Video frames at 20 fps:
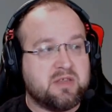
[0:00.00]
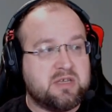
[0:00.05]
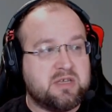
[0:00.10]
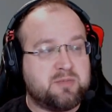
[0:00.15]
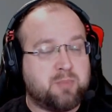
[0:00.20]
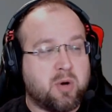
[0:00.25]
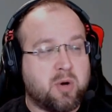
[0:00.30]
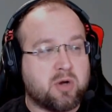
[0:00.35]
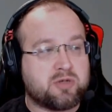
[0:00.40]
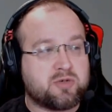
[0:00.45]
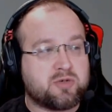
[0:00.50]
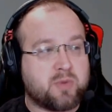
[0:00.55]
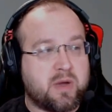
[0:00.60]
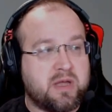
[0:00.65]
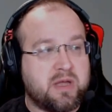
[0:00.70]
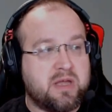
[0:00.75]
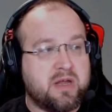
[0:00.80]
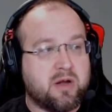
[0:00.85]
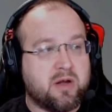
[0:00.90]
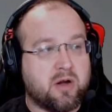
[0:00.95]
These parts right
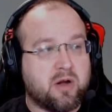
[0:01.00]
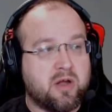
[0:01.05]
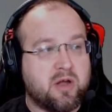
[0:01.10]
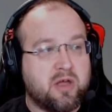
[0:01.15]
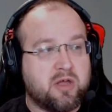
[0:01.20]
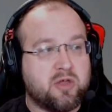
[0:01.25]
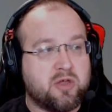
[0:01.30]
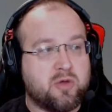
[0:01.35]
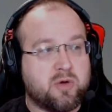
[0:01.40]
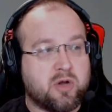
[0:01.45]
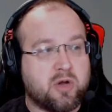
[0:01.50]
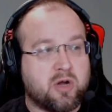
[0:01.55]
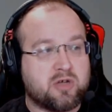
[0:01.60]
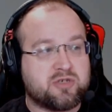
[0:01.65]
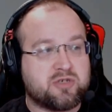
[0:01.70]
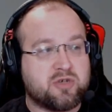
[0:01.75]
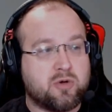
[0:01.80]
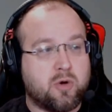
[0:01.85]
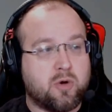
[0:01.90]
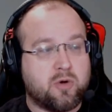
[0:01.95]
here, you can
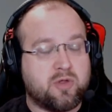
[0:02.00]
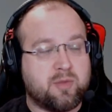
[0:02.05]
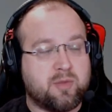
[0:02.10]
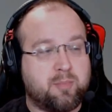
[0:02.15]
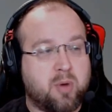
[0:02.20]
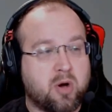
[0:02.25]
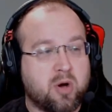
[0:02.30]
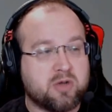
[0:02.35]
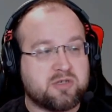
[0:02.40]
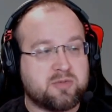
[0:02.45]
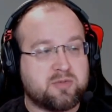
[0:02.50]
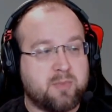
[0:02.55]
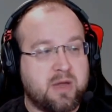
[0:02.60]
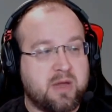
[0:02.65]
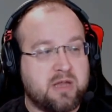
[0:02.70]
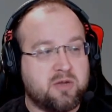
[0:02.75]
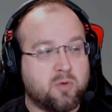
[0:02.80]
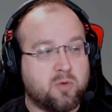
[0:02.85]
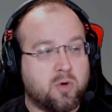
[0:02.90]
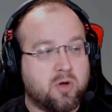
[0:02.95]
also go to the parts
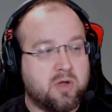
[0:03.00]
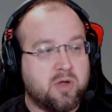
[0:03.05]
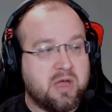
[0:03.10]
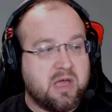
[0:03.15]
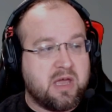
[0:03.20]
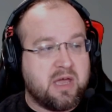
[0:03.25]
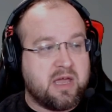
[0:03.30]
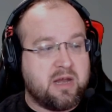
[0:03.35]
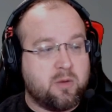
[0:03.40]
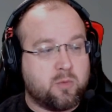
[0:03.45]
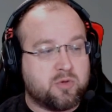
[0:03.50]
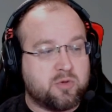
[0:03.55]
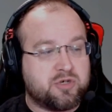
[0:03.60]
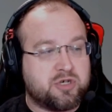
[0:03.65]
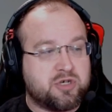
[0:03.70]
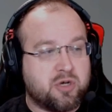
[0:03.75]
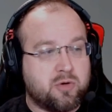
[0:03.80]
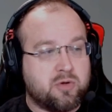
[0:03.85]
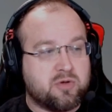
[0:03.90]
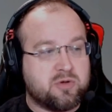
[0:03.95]
manual and it will
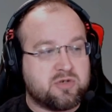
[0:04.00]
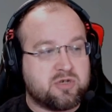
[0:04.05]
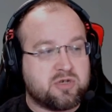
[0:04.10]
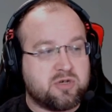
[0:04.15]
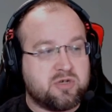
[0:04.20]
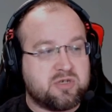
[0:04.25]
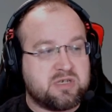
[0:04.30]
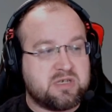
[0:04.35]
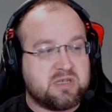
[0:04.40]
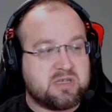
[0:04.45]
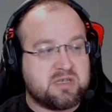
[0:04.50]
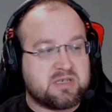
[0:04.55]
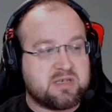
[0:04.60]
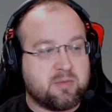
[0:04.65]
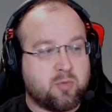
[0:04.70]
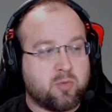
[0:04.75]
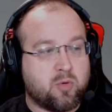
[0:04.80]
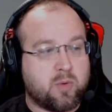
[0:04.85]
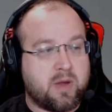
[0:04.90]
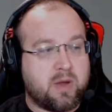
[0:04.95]
show you. So you see the
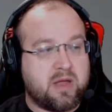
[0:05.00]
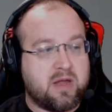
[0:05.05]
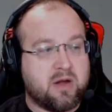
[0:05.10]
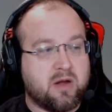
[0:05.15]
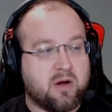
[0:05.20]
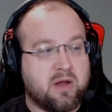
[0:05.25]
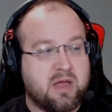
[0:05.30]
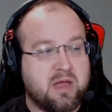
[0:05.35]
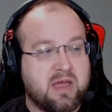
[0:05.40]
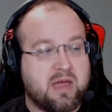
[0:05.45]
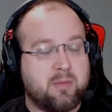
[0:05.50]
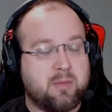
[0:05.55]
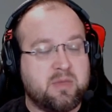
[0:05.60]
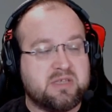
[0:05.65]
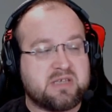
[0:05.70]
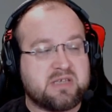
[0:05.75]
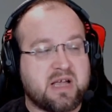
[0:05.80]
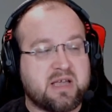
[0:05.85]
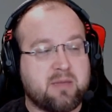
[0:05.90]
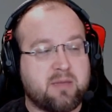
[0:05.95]
symbol right here? That
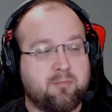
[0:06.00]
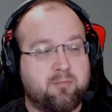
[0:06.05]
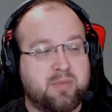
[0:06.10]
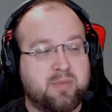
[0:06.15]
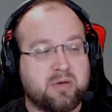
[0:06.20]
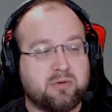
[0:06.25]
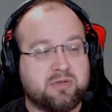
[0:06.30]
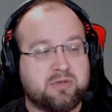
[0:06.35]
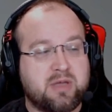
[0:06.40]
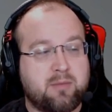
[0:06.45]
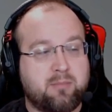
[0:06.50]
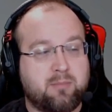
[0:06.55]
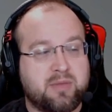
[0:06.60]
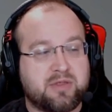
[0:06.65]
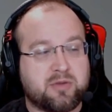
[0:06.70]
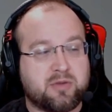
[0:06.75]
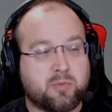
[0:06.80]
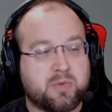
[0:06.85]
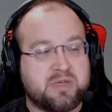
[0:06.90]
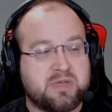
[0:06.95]
means I can build it,
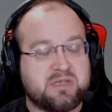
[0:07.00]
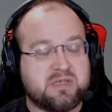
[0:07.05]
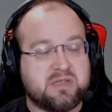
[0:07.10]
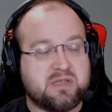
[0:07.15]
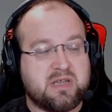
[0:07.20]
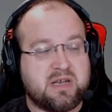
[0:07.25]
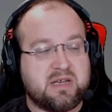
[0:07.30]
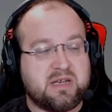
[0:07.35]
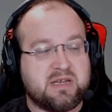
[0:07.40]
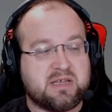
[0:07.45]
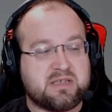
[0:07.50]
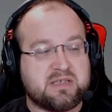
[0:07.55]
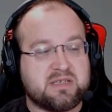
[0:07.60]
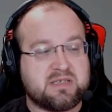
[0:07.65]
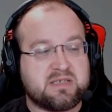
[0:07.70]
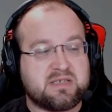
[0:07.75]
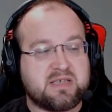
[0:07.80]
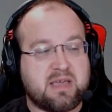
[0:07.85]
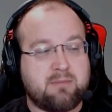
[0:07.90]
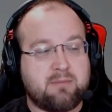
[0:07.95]
but the reason that it
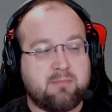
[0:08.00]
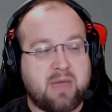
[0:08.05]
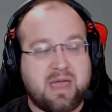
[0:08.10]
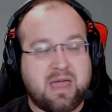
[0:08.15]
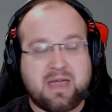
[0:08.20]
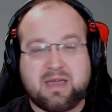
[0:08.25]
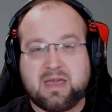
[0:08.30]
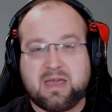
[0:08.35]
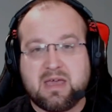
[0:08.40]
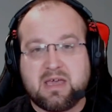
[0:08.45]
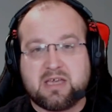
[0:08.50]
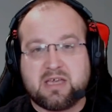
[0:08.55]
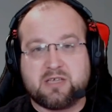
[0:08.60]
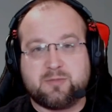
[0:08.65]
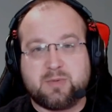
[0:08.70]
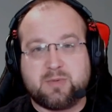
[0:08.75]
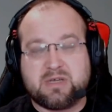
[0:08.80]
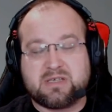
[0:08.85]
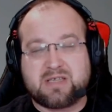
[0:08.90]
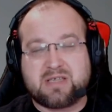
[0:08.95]
doesn't say make is
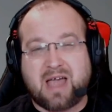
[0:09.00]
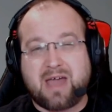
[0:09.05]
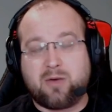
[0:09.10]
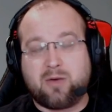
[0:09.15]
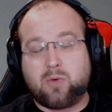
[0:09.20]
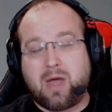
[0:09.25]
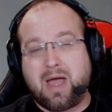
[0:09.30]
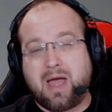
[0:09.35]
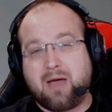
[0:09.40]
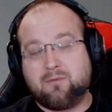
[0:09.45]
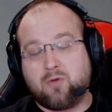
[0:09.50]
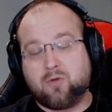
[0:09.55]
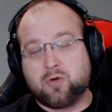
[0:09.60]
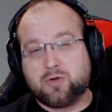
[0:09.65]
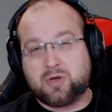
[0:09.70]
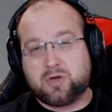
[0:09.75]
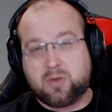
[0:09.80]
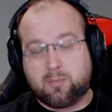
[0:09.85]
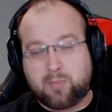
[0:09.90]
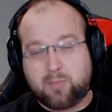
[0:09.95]
because I don't have all
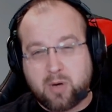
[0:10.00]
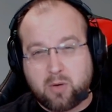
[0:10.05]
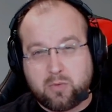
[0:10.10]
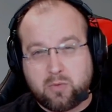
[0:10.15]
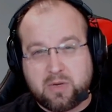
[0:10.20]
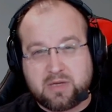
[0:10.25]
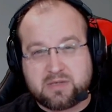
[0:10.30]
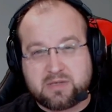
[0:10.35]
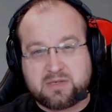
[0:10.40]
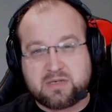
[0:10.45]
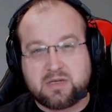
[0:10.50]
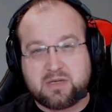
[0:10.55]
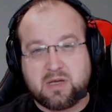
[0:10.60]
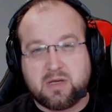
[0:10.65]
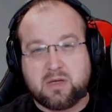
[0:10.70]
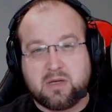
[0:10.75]
the components,